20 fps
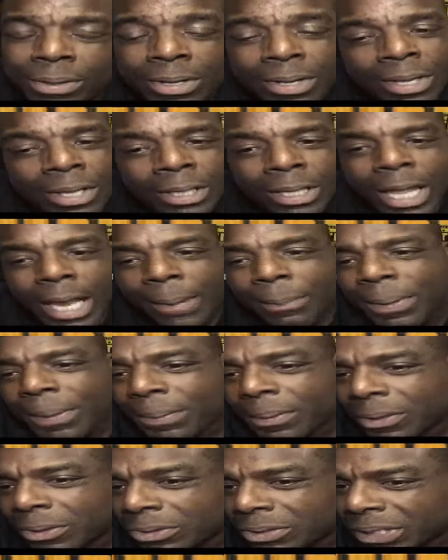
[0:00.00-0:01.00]
A lot of
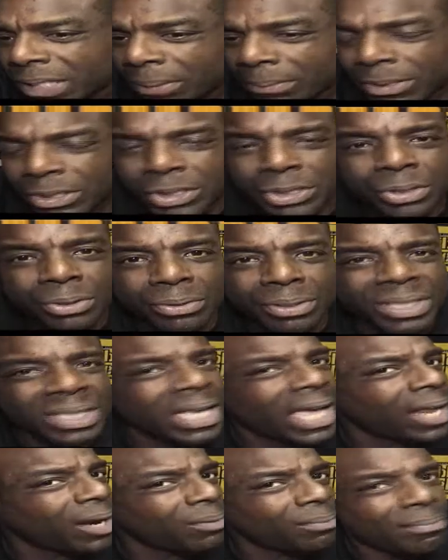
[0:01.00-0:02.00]
people going to say
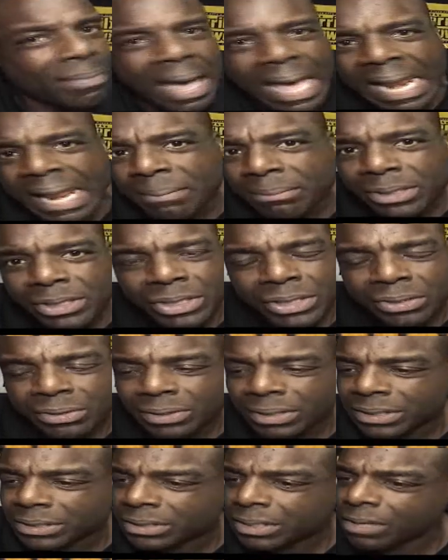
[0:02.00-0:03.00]
maturity. I don't buy that
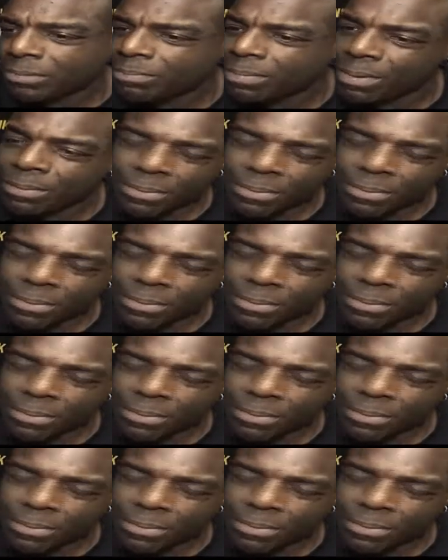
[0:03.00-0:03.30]
maturity stuff.